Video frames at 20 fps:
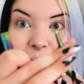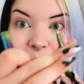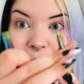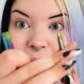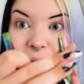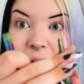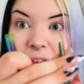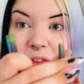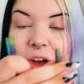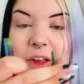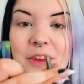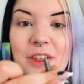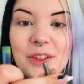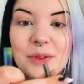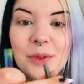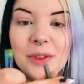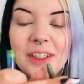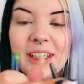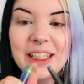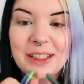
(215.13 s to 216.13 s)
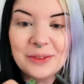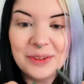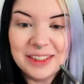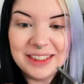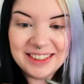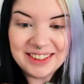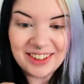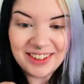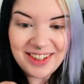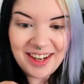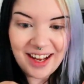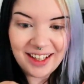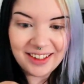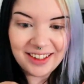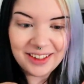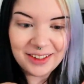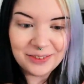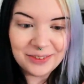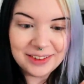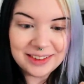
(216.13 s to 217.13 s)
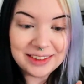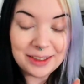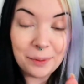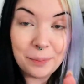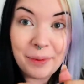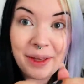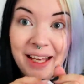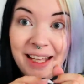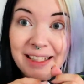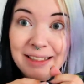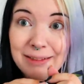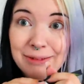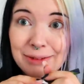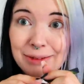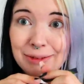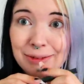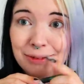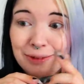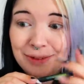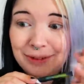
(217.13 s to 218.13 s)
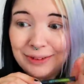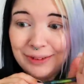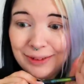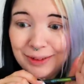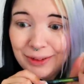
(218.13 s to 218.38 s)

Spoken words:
Ooh, I thought these were liquids. They're not liquids, they're pencils.